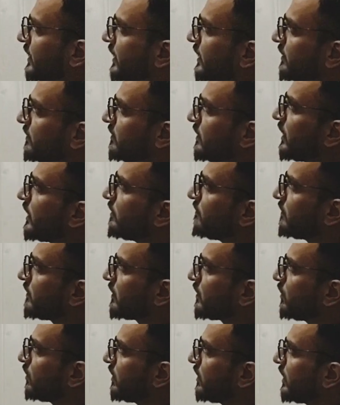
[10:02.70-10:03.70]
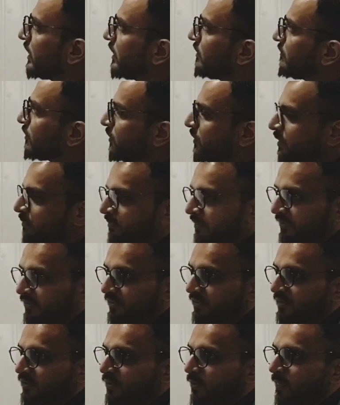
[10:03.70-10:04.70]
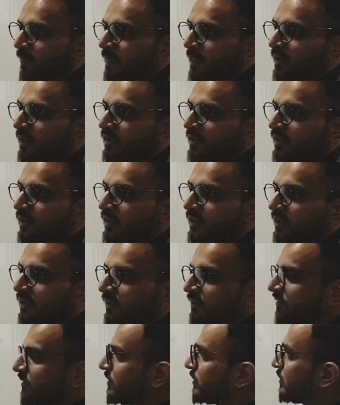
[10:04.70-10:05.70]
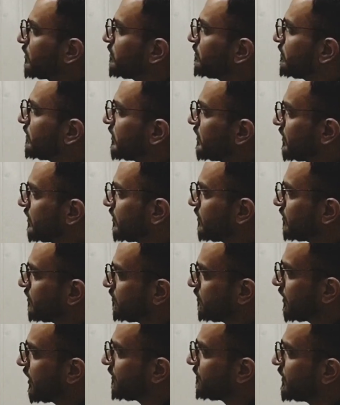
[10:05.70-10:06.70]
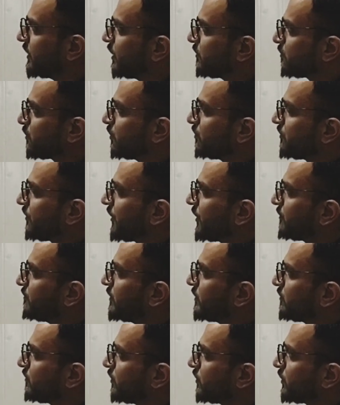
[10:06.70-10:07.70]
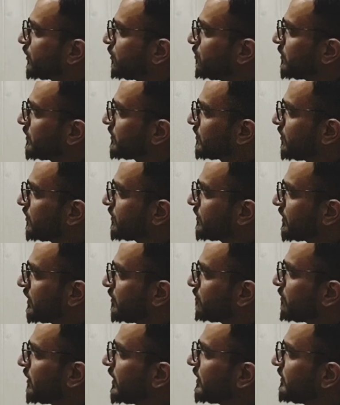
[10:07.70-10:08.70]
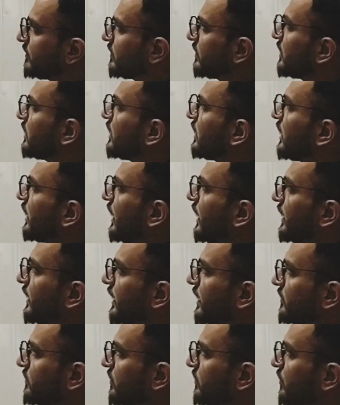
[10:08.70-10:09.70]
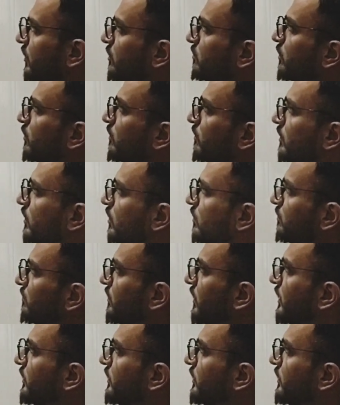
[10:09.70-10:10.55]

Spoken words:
that is everolimus. This is a FDA approved treatment for tuberous sclerosis complex. And next is removal of